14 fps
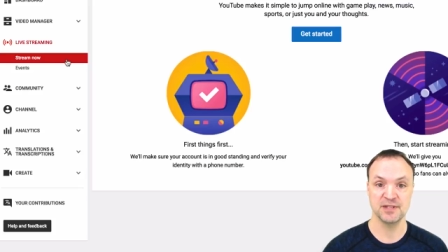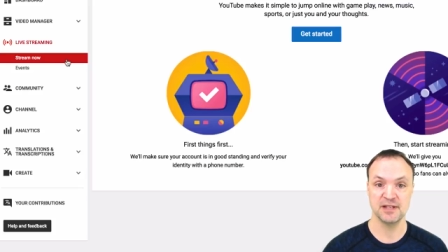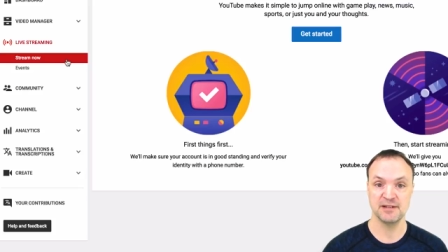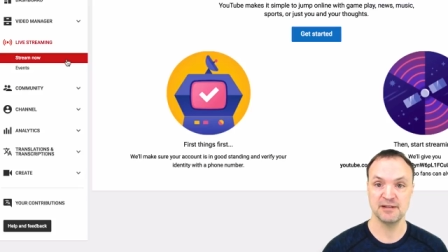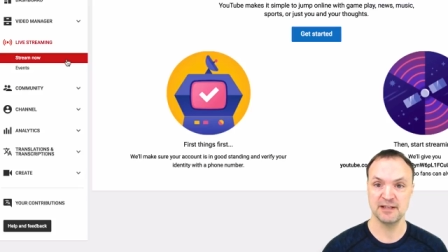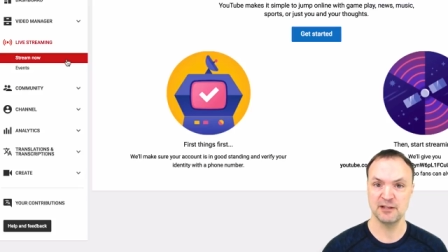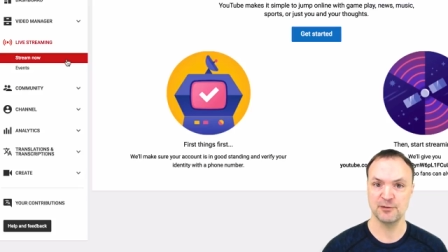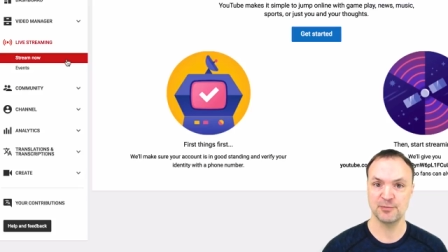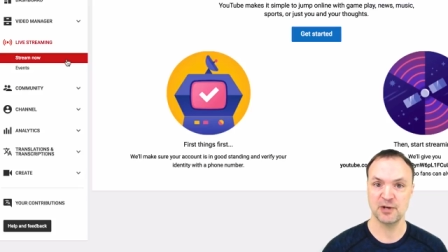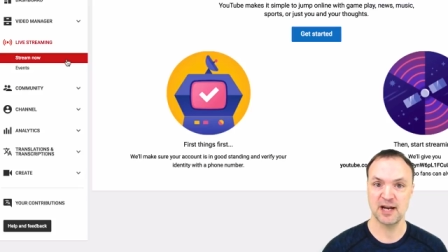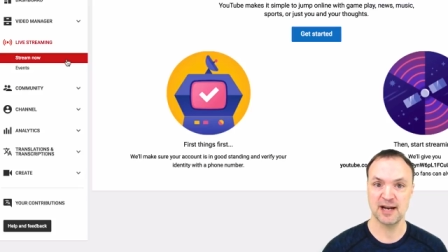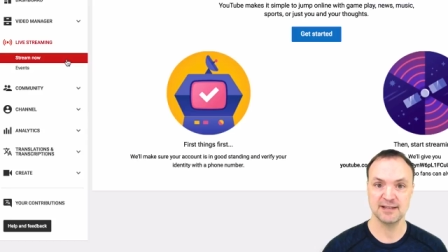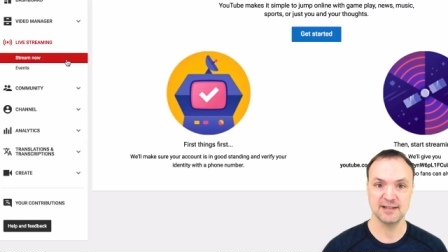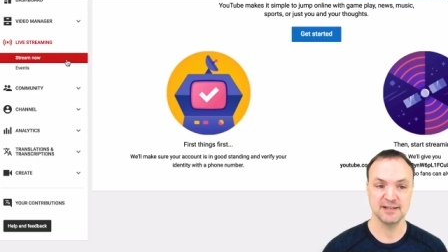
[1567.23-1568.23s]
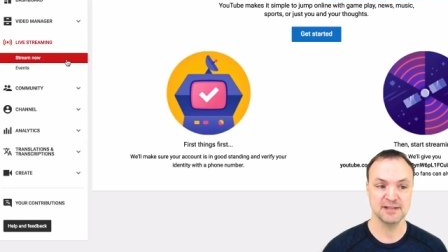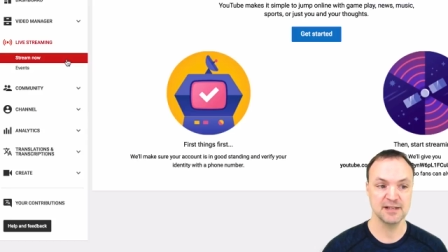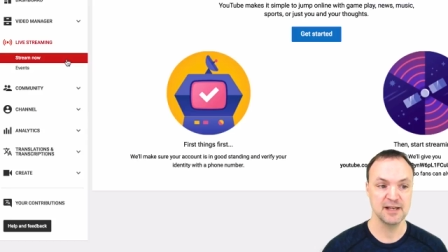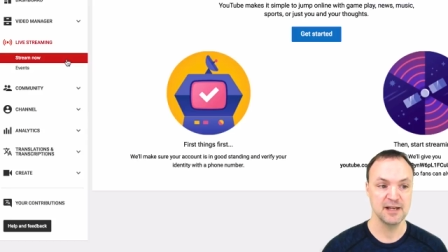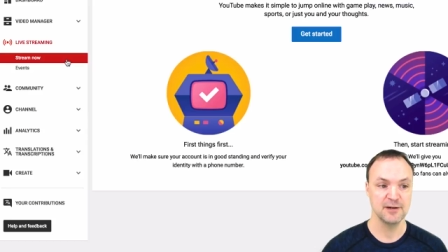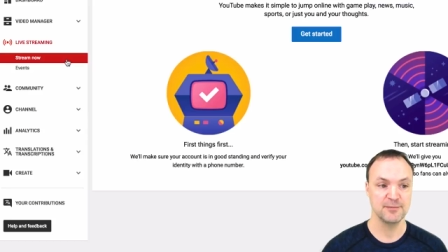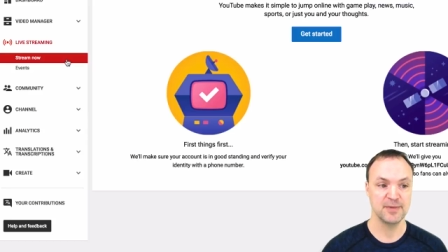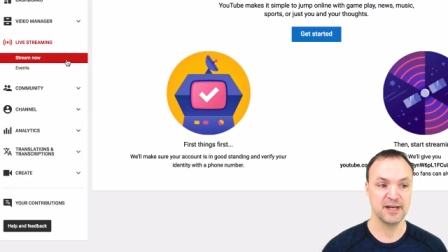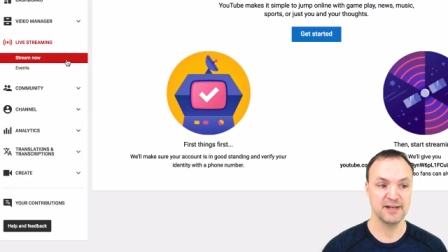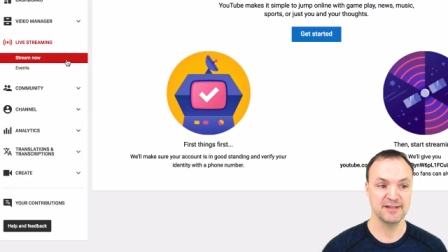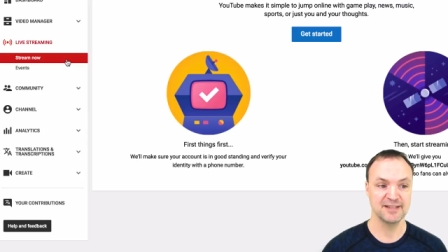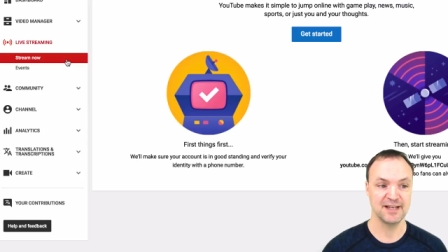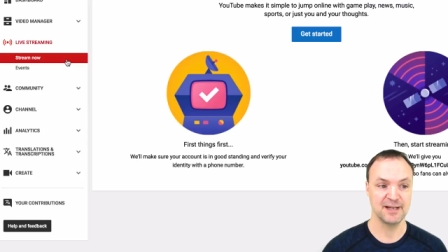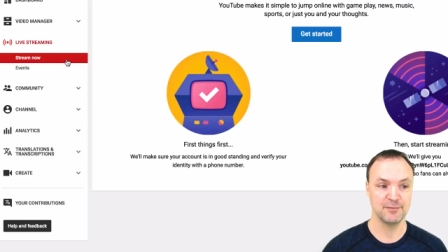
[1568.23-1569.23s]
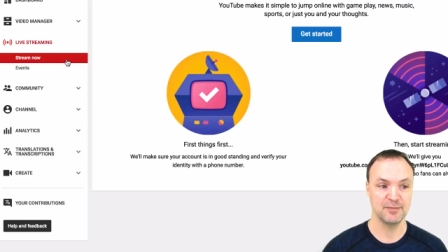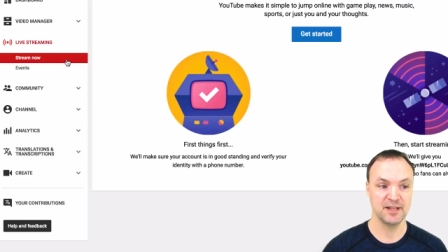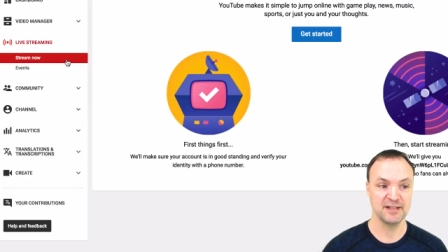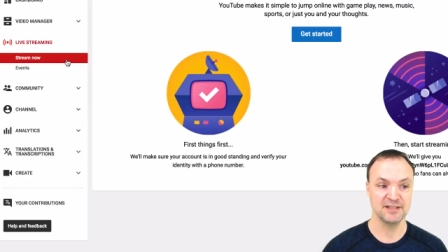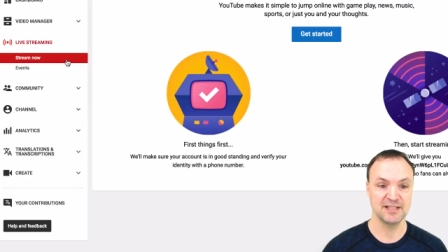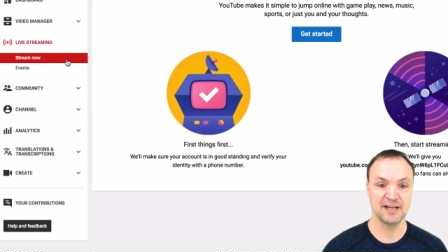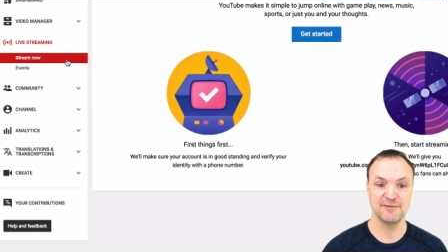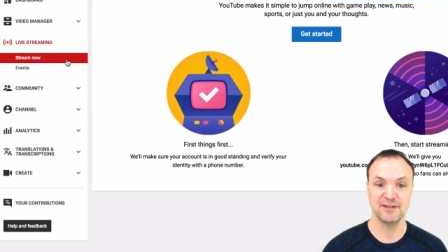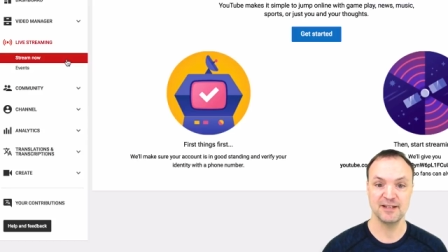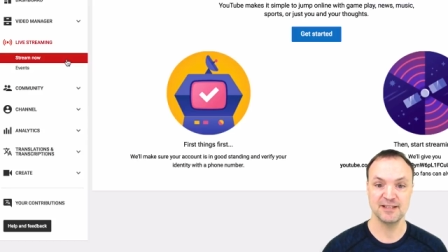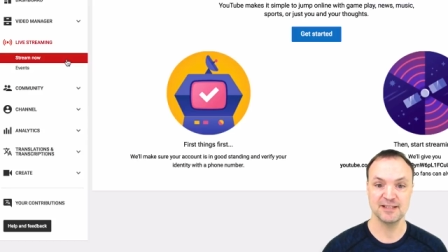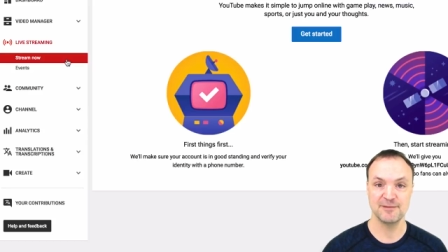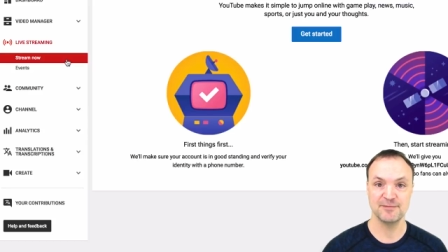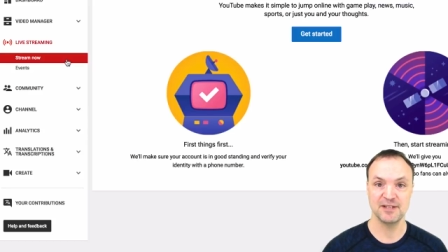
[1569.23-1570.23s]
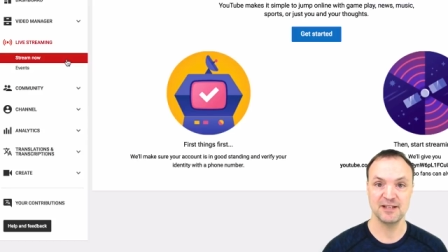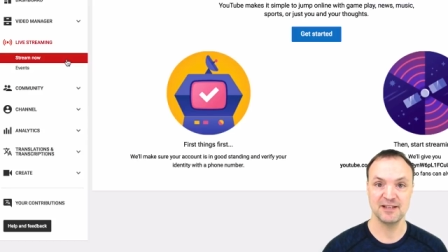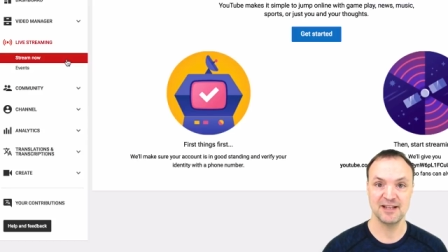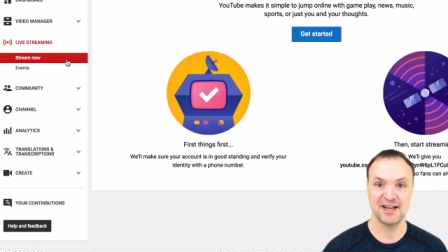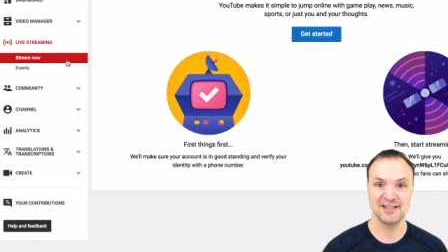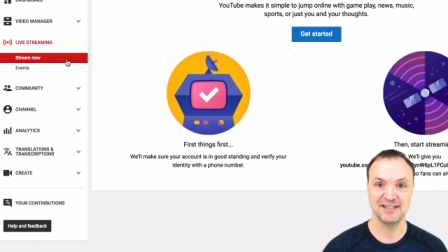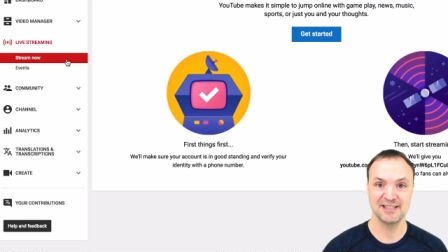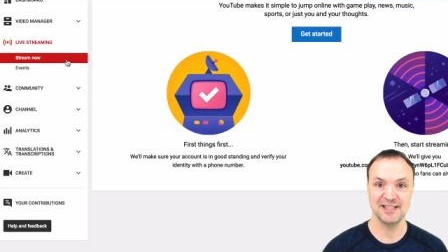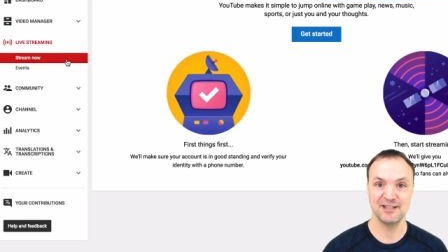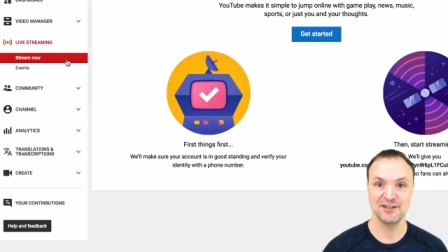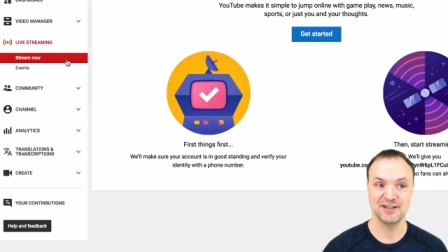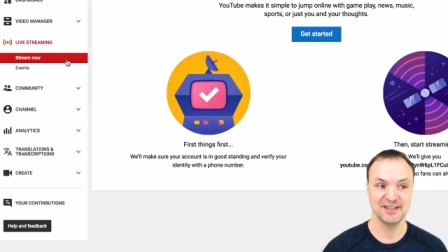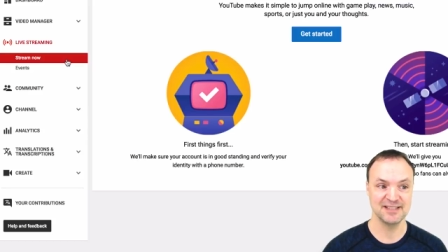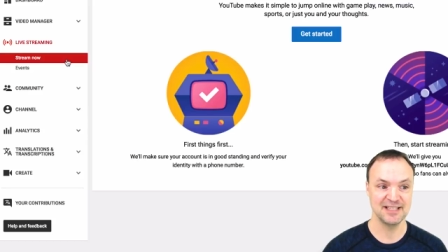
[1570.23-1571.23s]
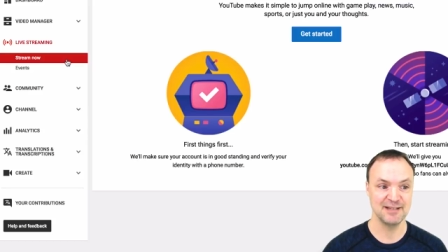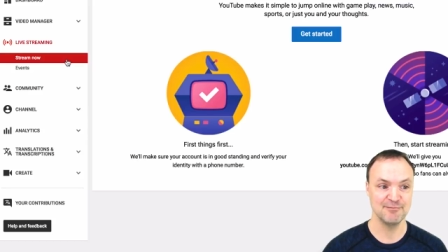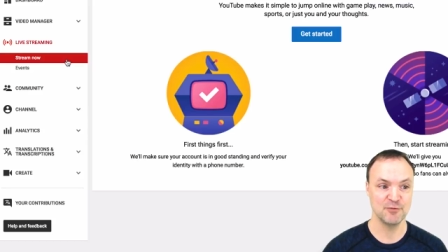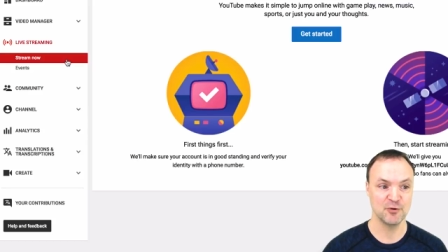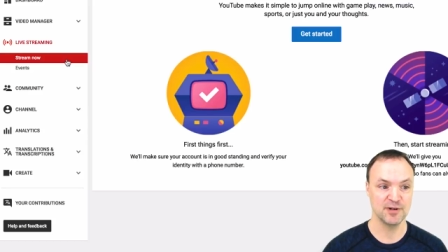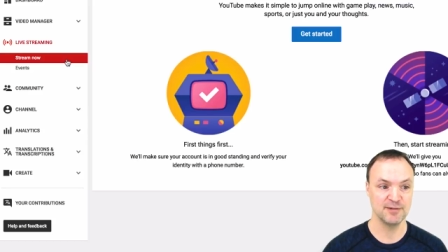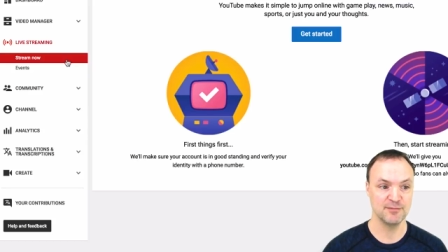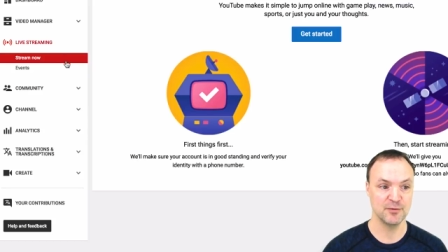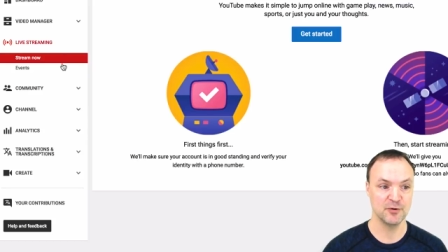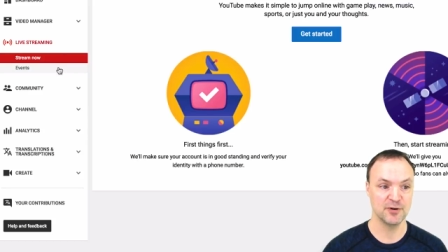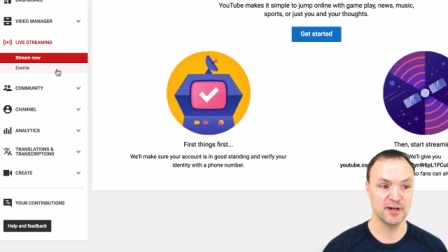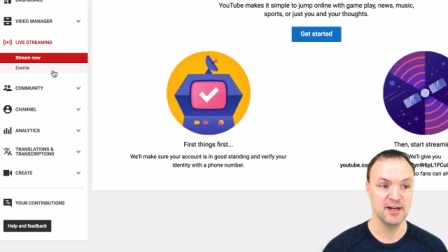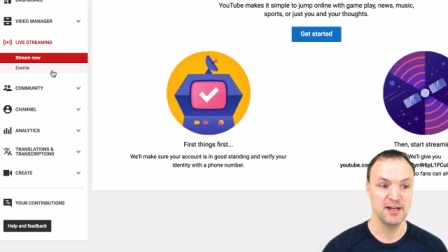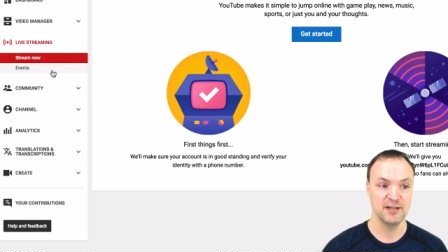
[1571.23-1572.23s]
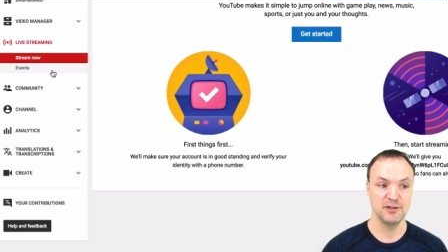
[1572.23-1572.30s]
A little practice, but it's definitely something that you're going to see more and more.